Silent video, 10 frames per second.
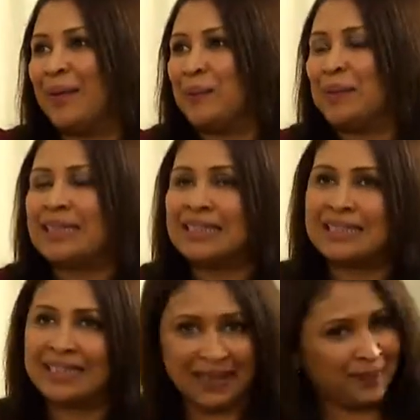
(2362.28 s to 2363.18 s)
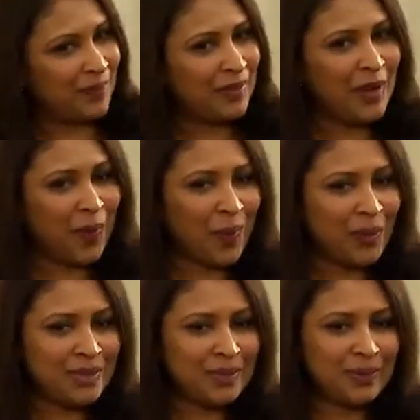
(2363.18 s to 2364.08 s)
because we are
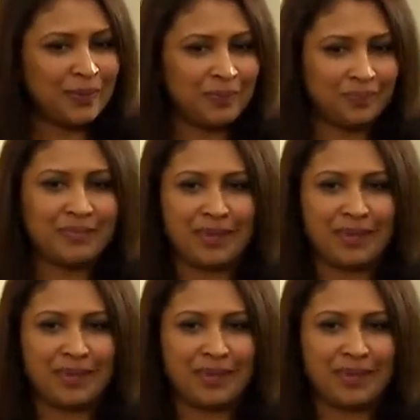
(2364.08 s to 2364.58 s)
also,